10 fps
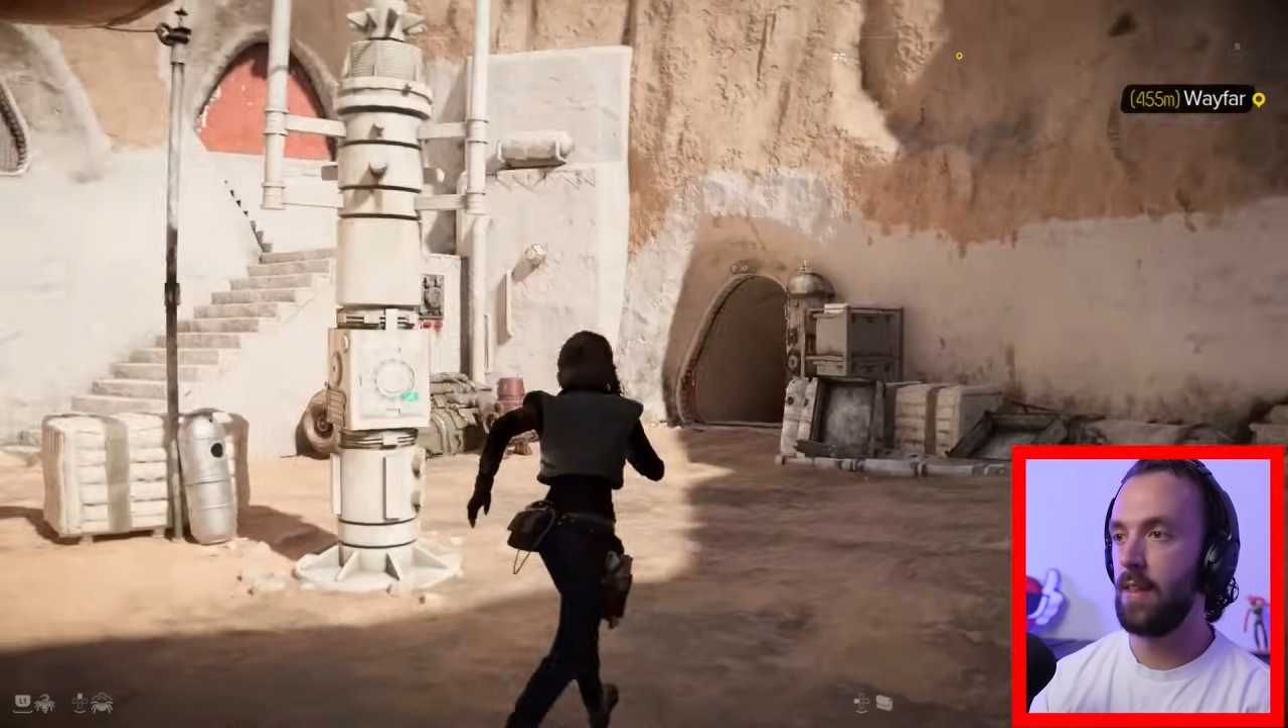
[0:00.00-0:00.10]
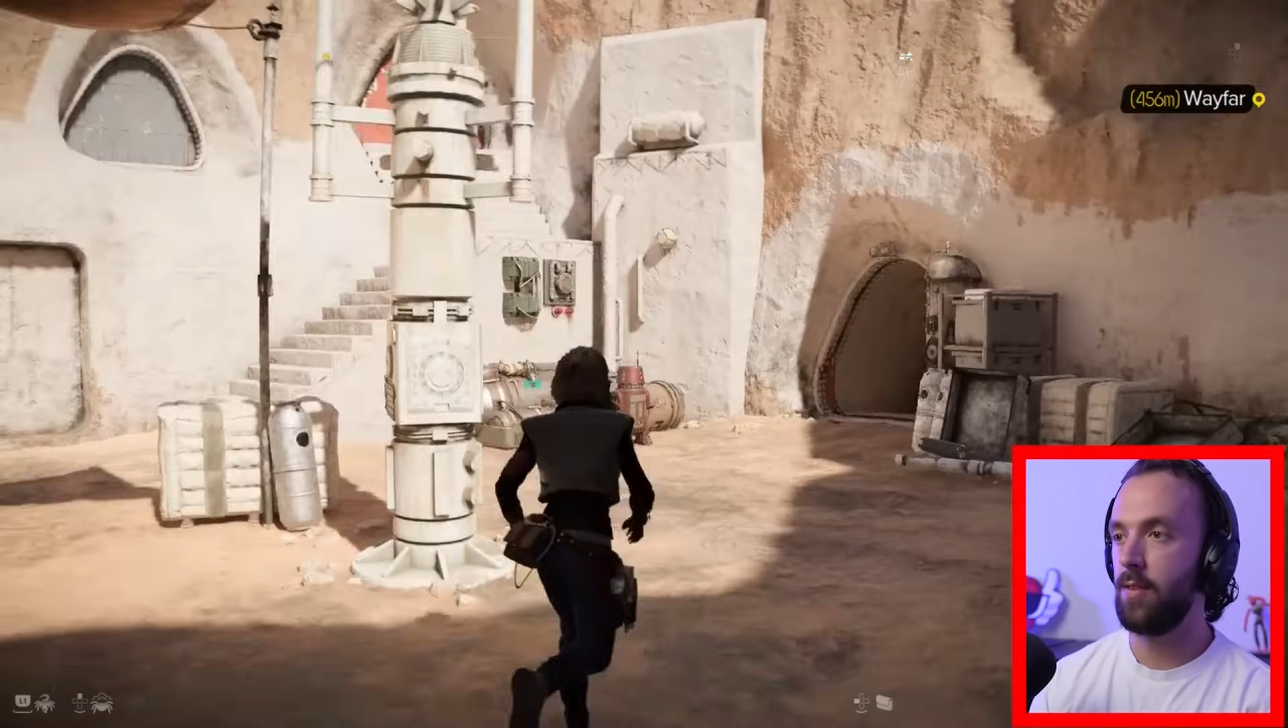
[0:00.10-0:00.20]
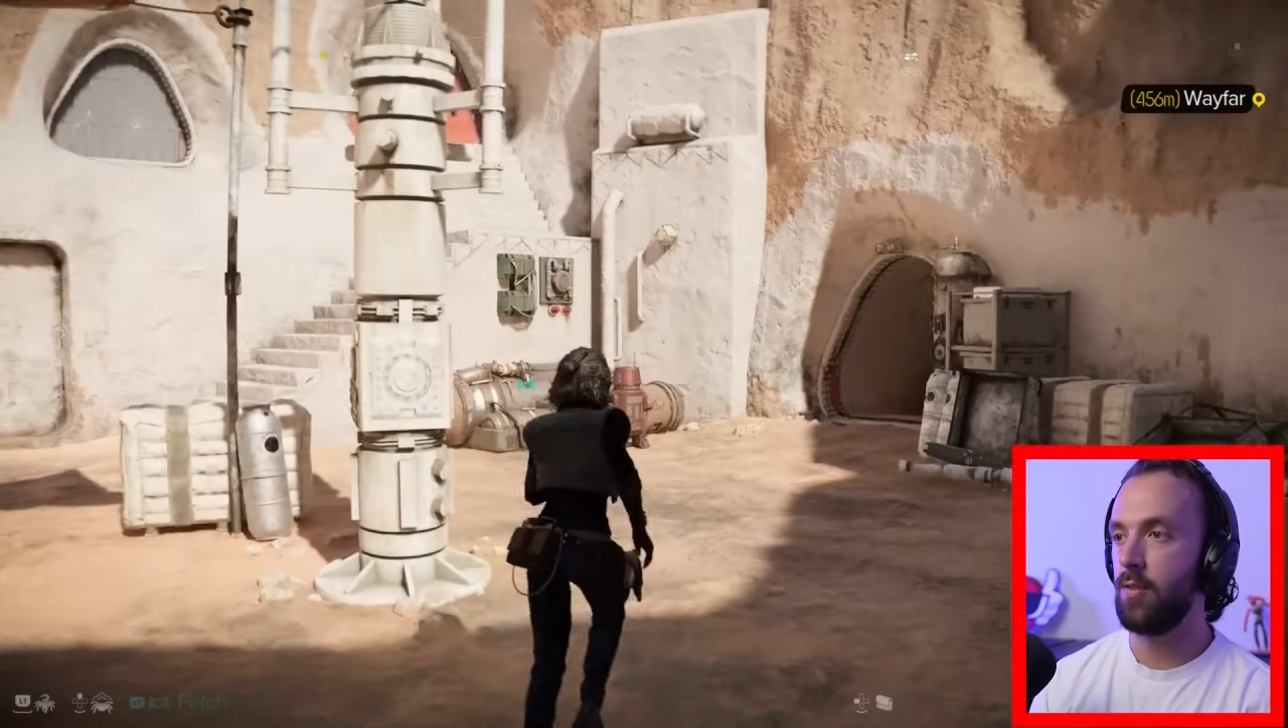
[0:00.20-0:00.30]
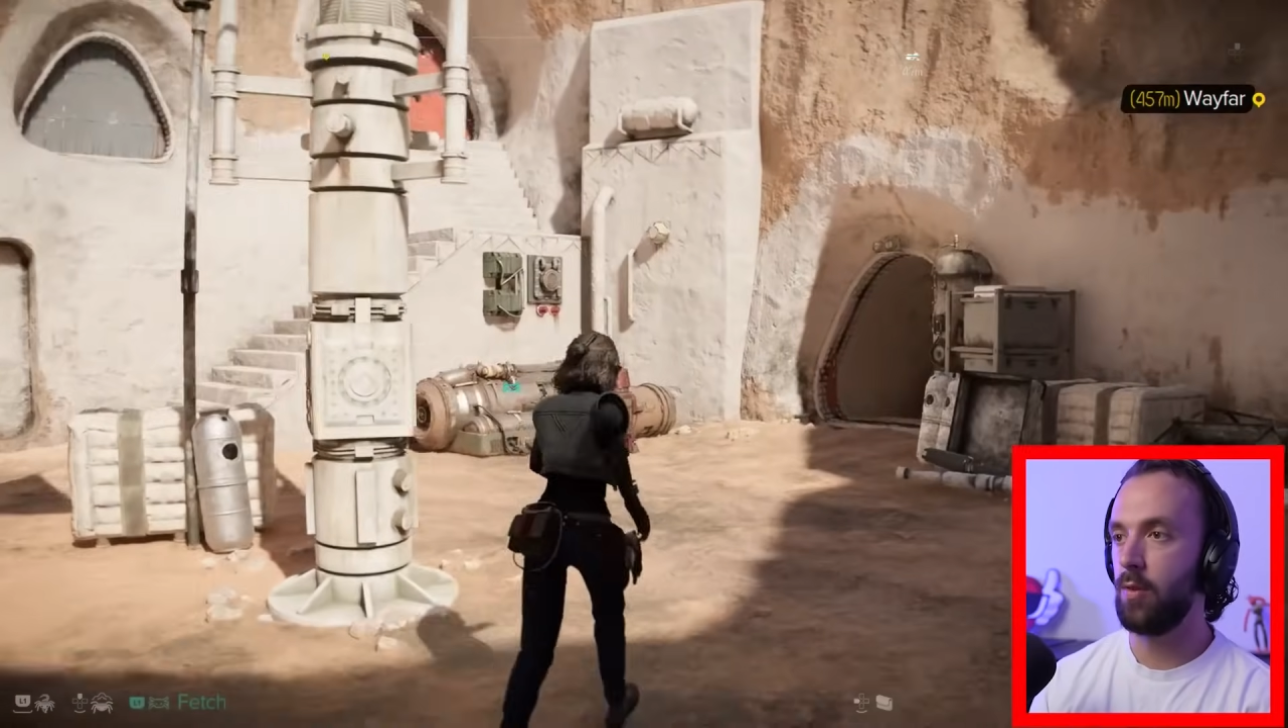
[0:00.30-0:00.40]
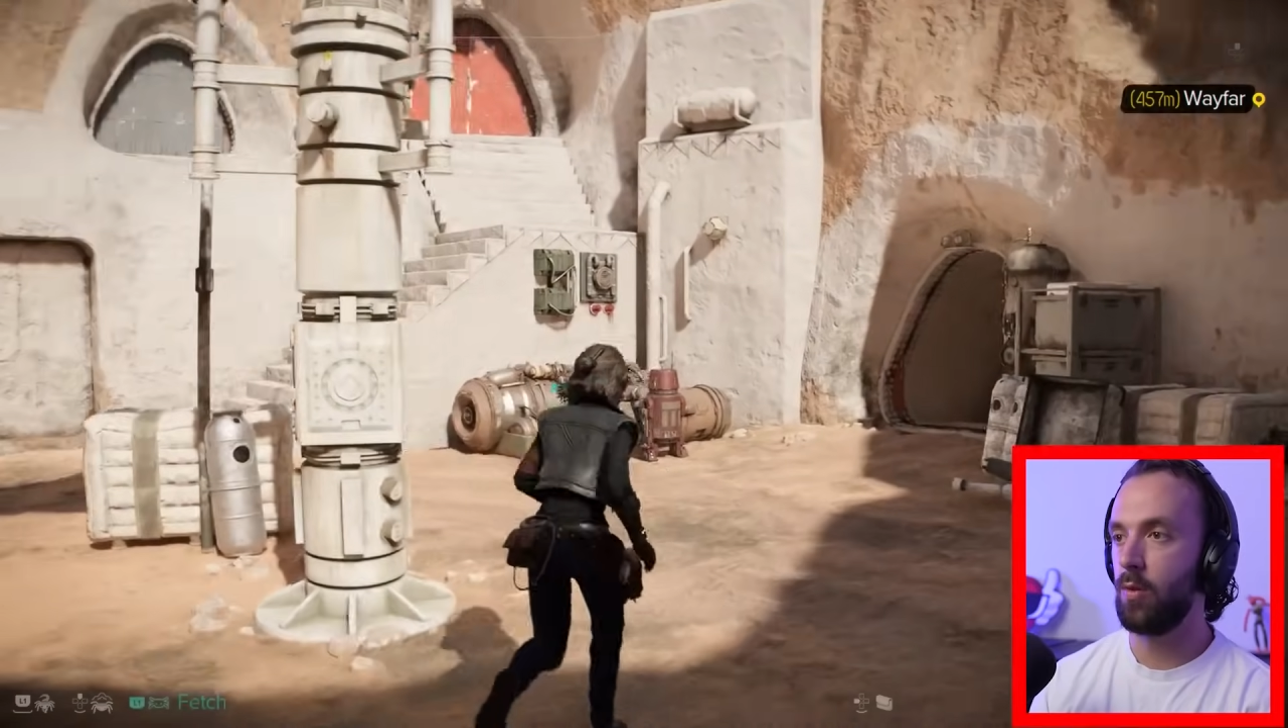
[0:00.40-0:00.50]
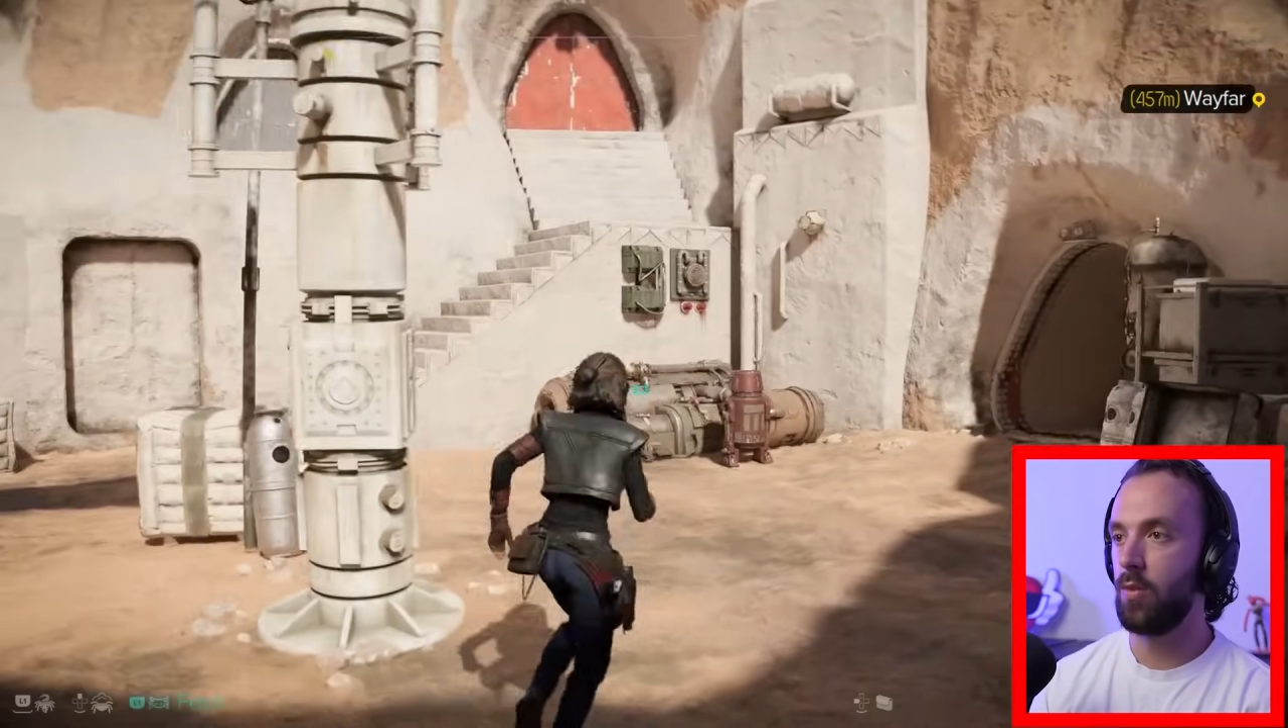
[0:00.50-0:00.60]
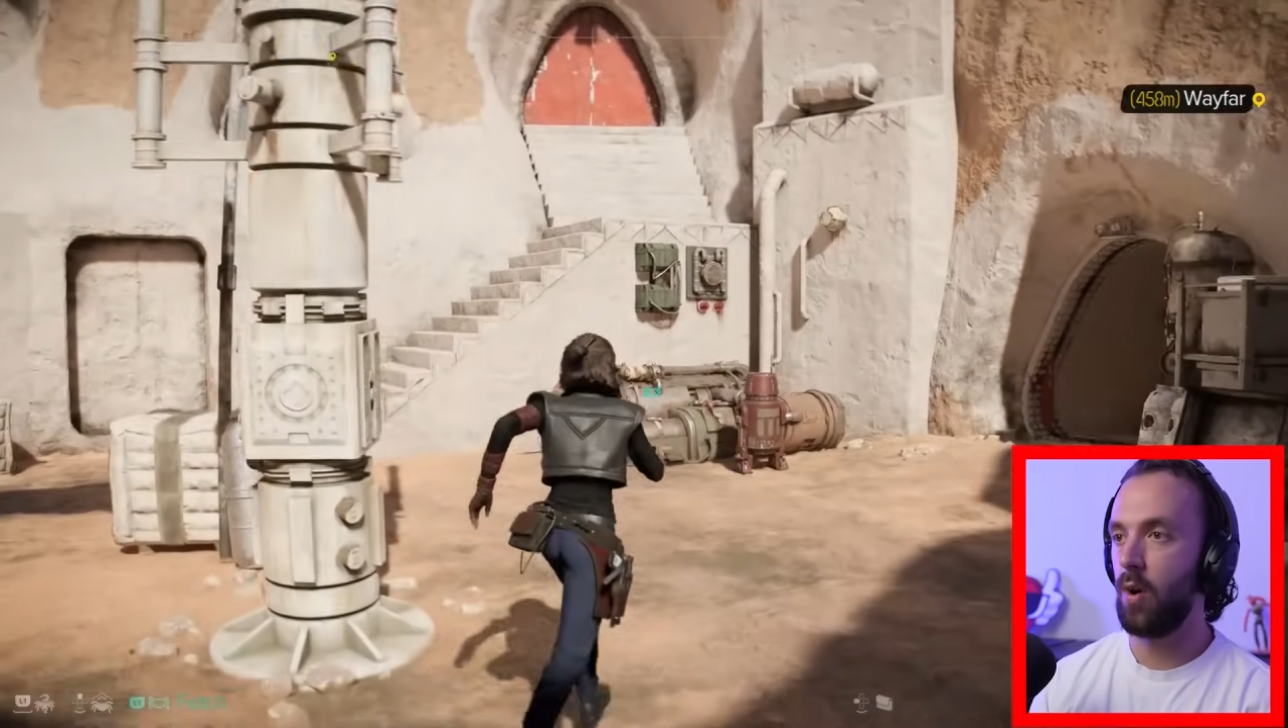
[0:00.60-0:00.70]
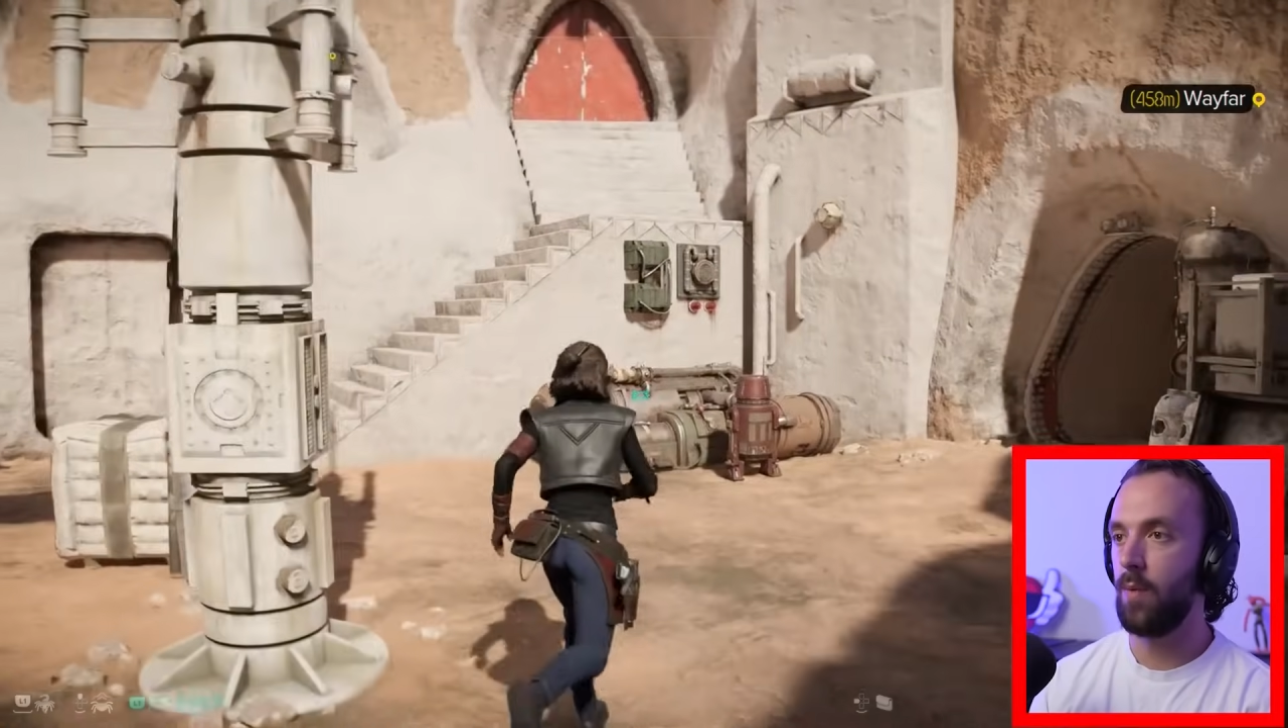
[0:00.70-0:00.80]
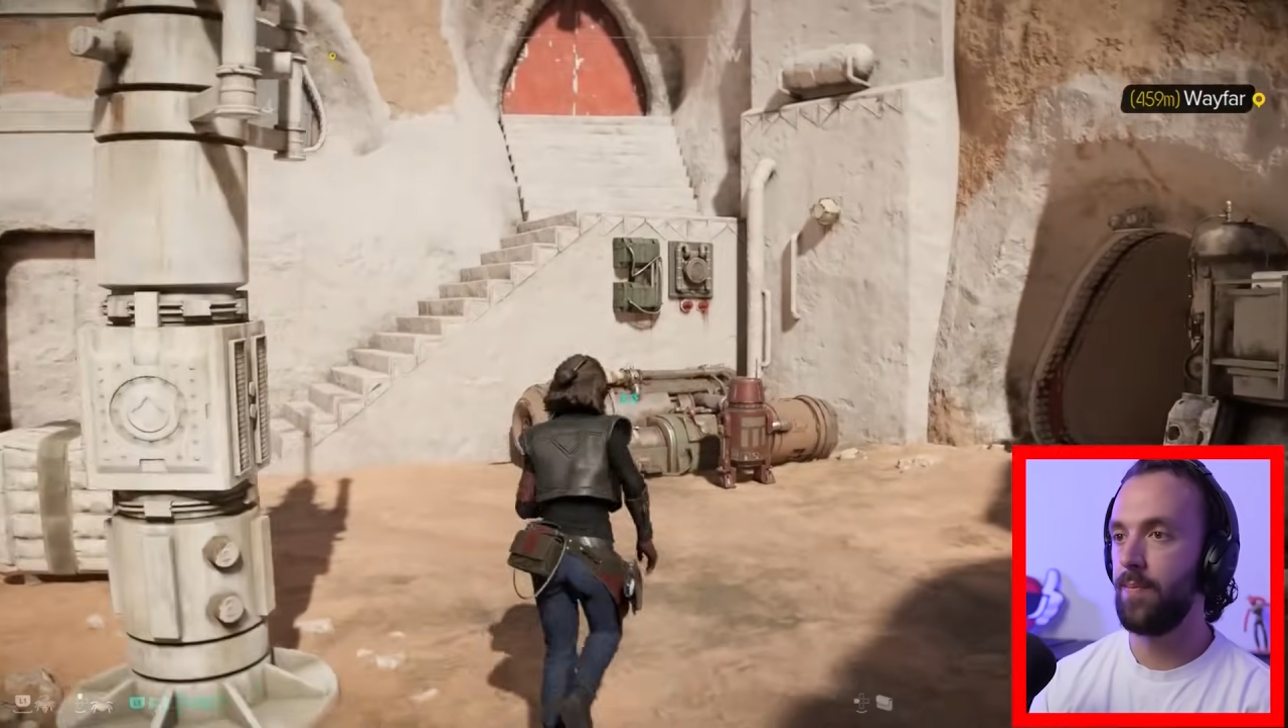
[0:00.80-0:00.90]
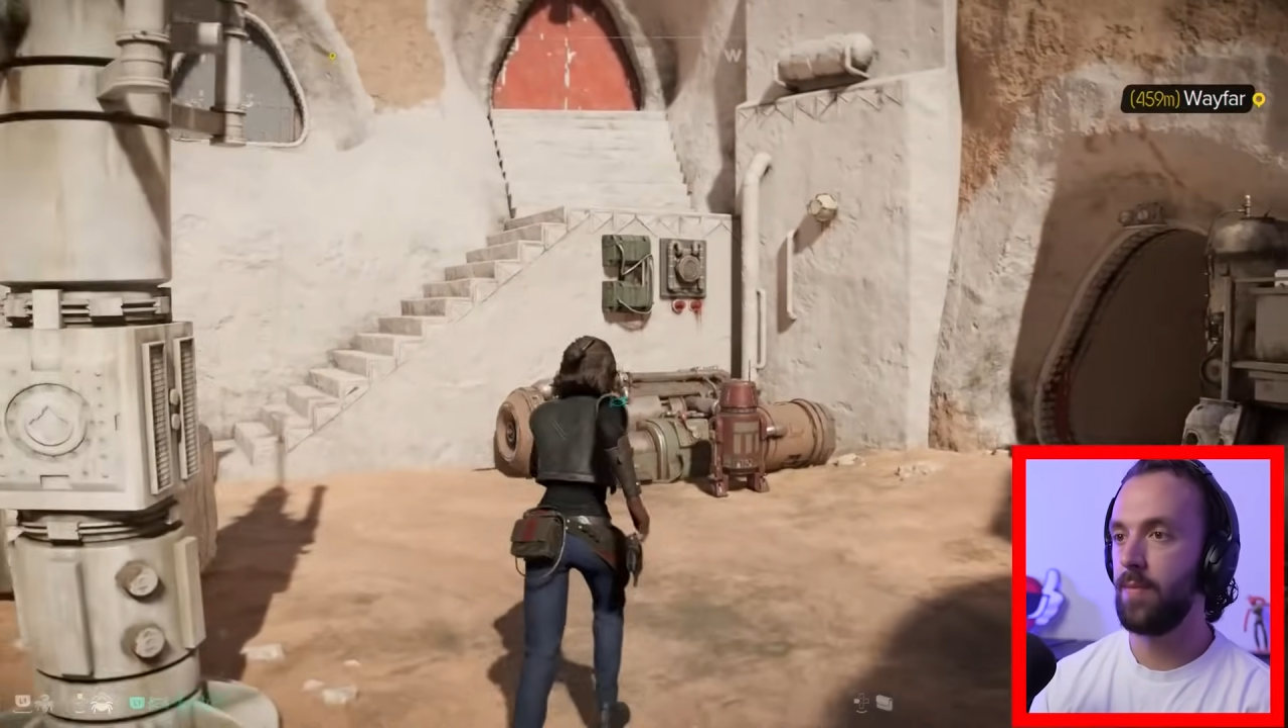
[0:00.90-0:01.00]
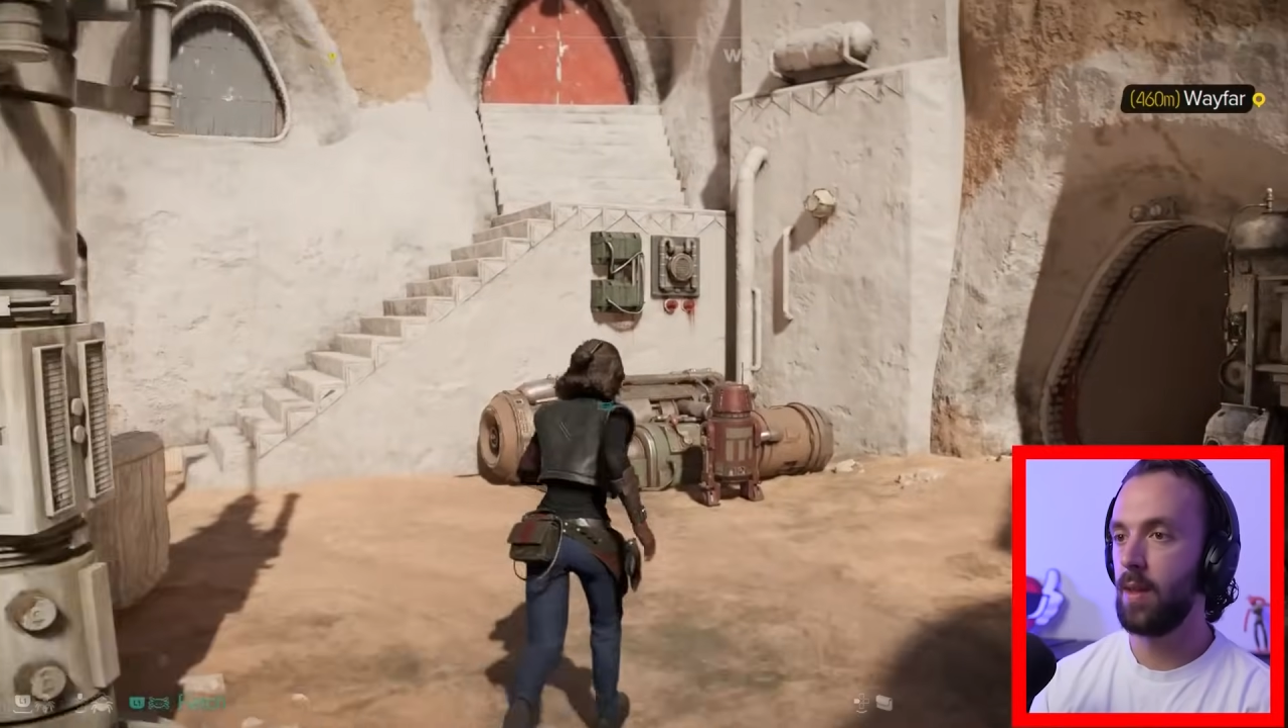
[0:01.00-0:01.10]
this is Luke's home.